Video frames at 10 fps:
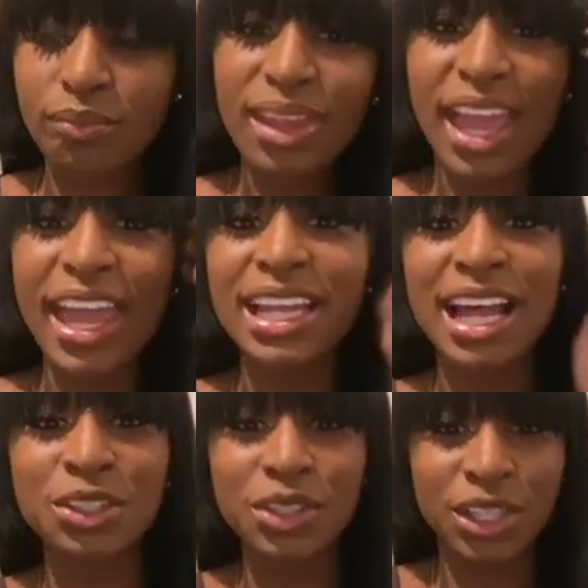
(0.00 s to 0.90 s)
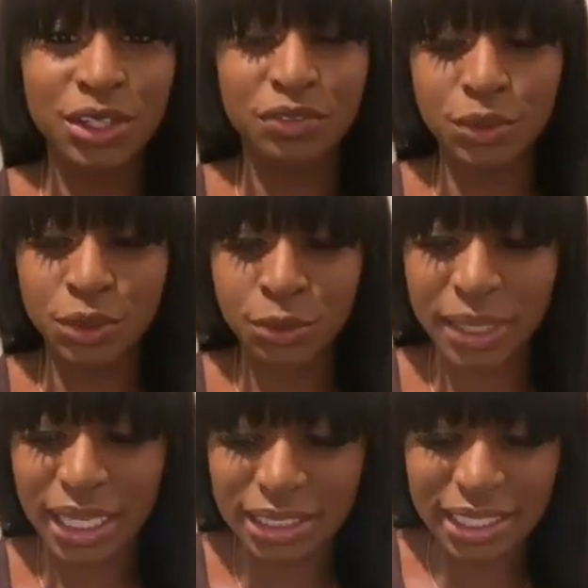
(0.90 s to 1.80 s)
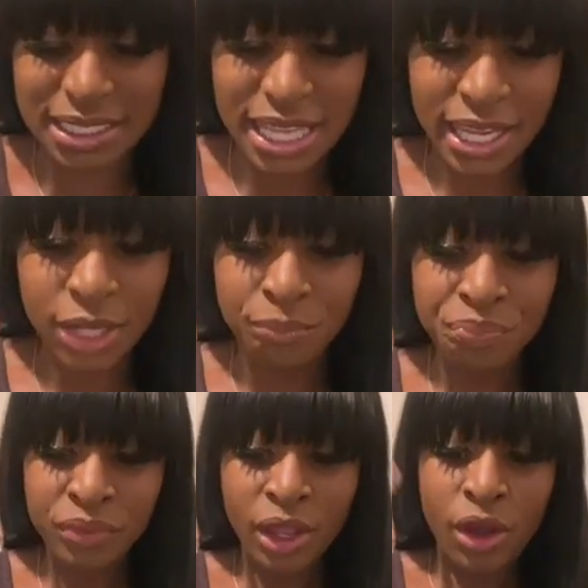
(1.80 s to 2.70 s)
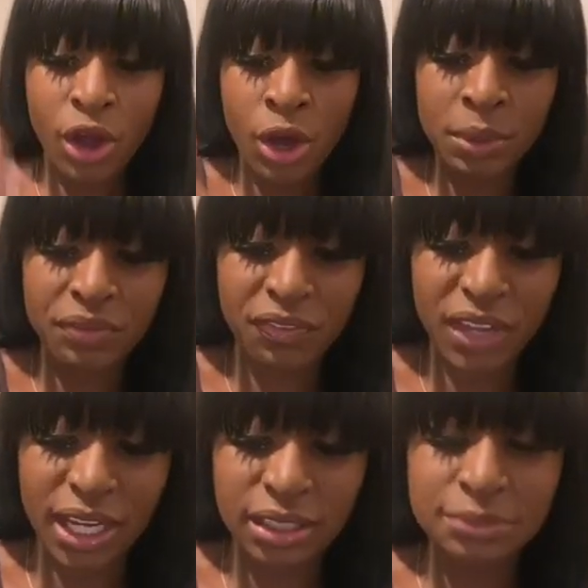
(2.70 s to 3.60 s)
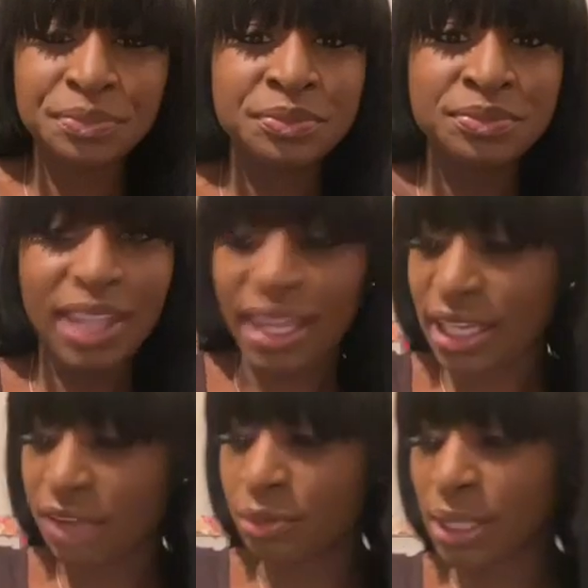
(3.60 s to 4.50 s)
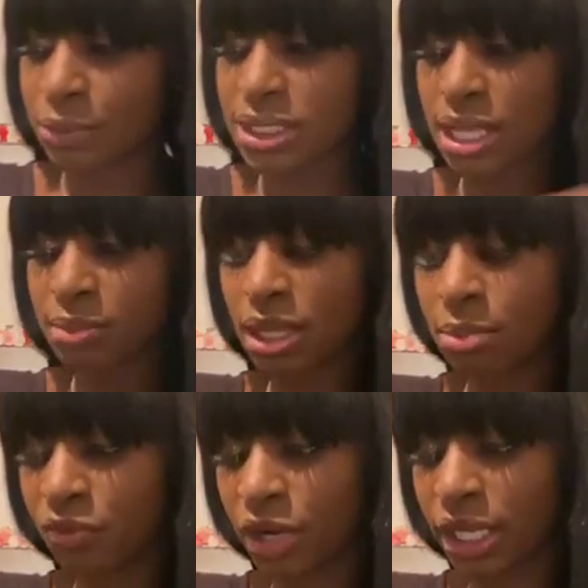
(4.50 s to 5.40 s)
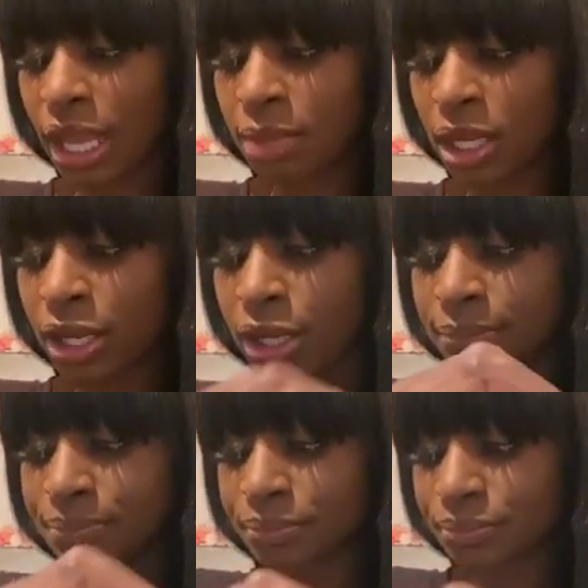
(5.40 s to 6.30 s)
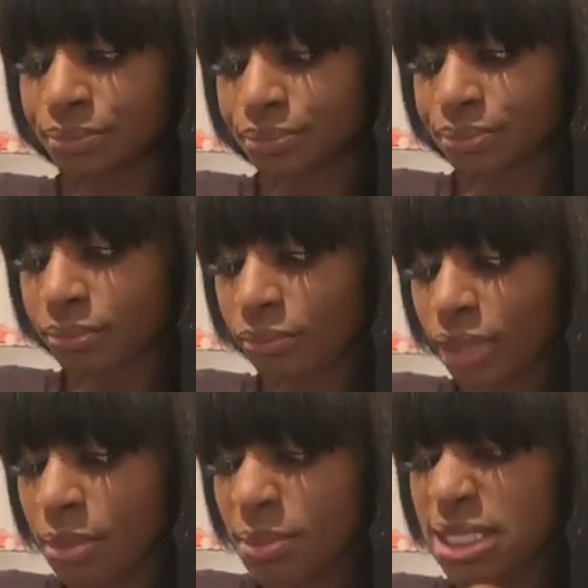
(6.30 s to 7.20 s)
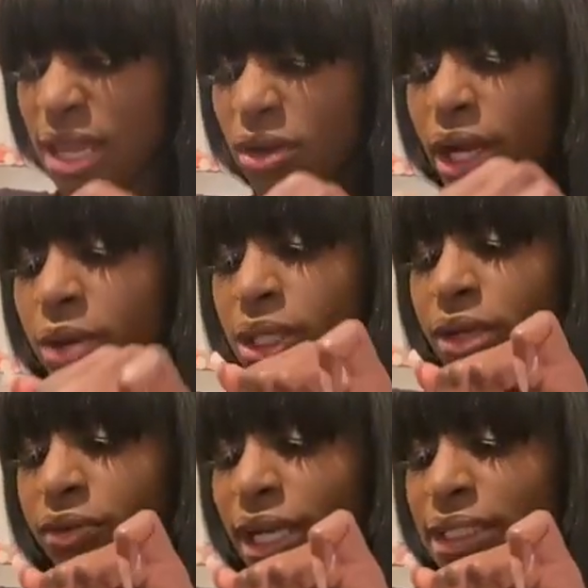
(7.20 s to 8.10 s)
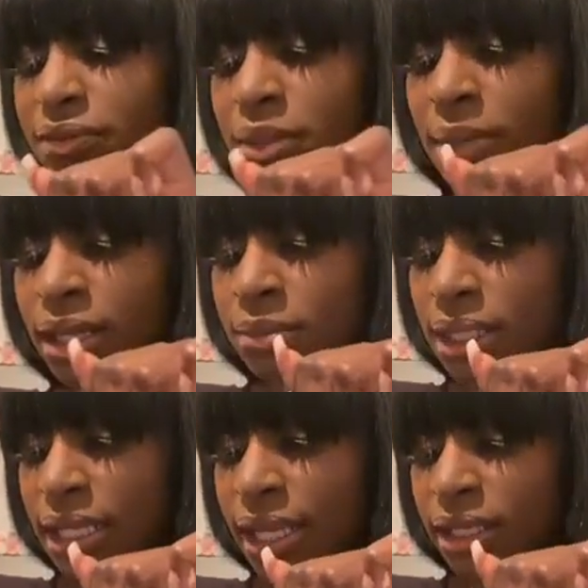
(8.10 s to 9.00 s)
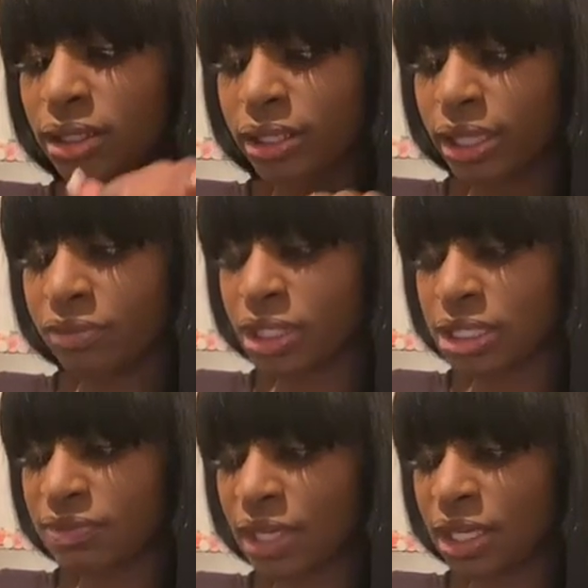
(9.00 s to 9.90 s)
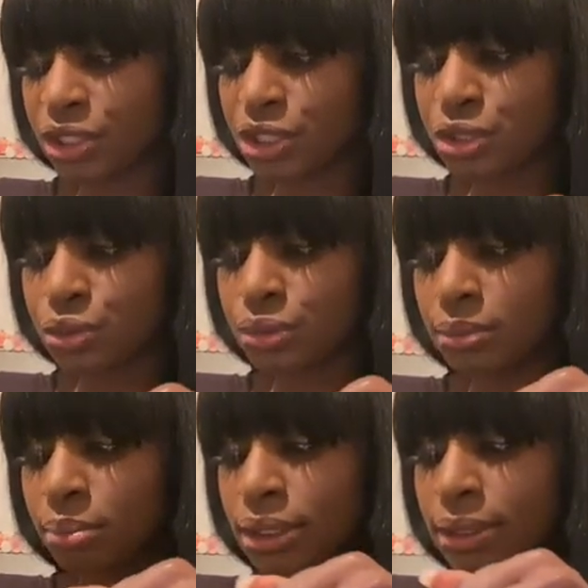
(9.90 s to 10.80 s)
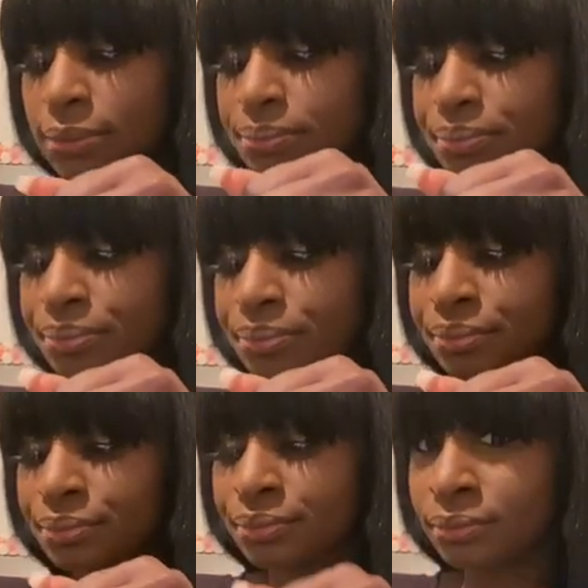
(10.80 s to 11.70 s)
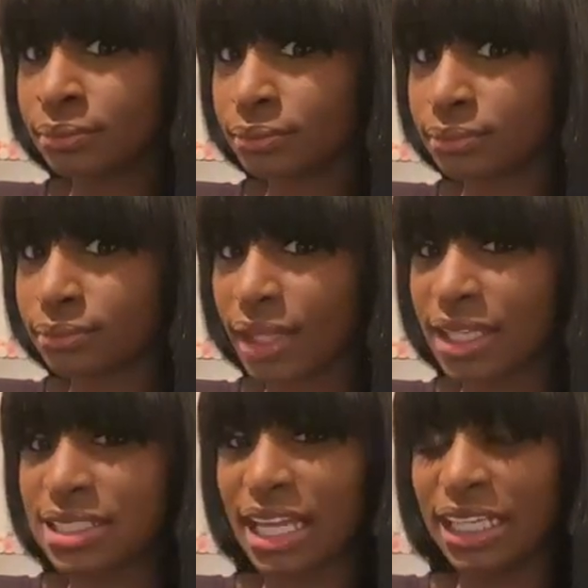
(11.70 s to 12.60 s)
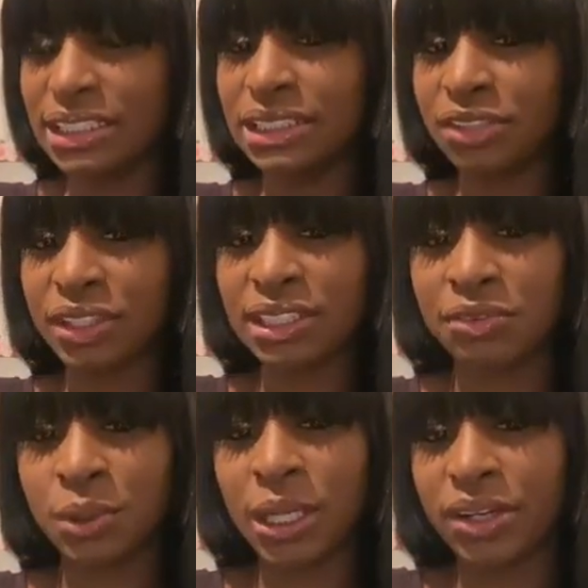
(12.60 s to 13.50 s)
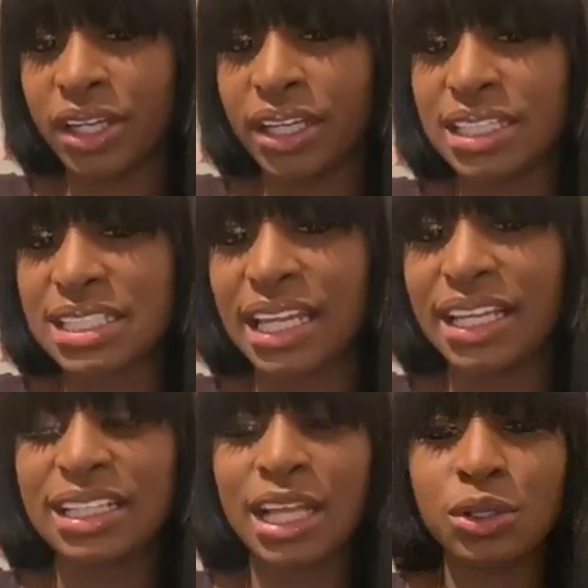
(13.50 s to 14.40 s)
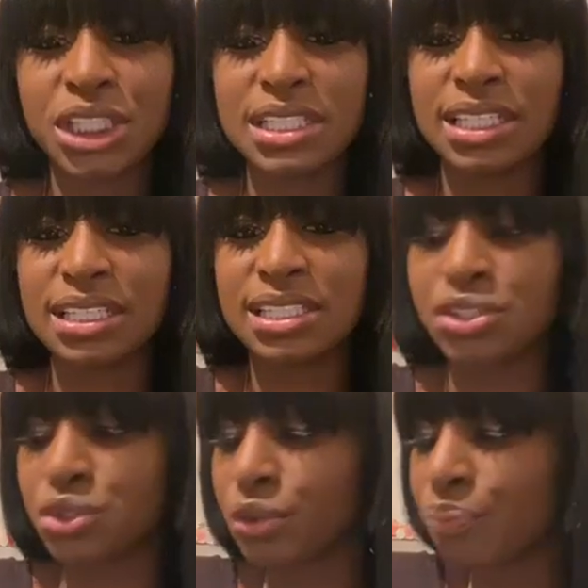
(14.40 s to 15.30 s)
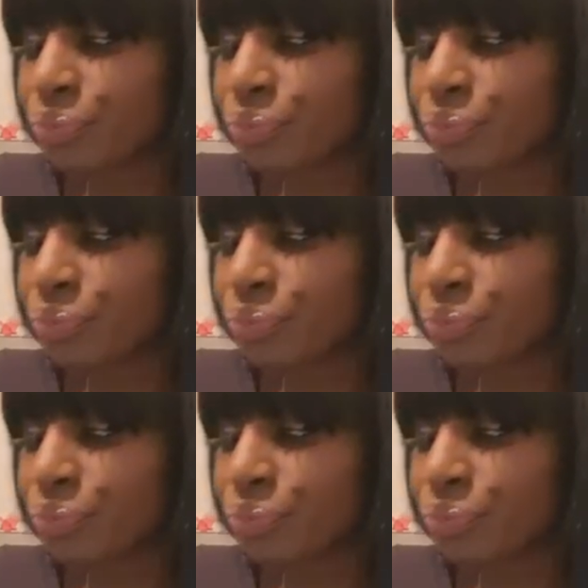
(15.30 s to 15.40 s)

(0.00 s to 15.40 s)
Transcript: and I don't know if you knew, but LA is like home of the fake. And everybody was telling me that before I came here. I'm just like, all right, whatever. I lived in Miami. Like, everything's fake out there too. But it's like a different level out here. It's like clout chasing central.